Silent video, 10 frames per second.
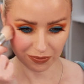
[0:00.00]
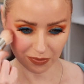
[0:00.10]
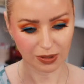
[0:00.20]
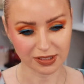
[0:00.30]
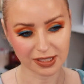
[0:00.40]

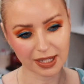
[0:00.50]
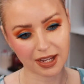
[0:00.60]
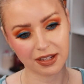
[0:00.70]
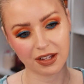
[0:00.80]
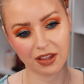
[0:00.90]
Once
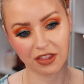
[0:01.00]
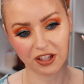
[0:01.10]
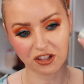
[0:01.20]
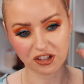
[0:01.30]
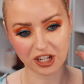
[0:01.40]
again,
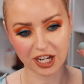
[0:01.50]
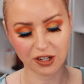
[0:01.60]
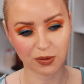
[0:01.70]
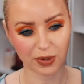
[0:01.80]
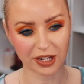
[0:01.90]
this
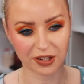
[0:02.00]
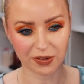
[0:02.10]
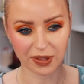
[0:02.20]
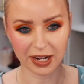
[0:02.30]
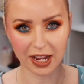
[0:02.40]
shade right
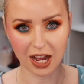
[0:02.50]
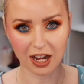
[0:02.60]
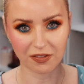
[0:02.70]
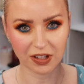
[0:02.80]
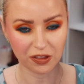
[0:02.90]
here that I
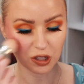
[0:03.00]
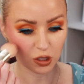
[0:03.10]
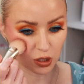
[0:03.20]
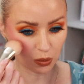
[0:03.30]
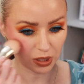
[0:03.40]
have in the
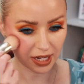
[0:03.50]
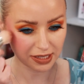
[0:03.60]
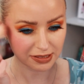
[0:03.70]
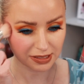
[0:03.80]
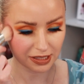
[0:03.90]
glow
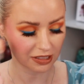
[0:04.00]
light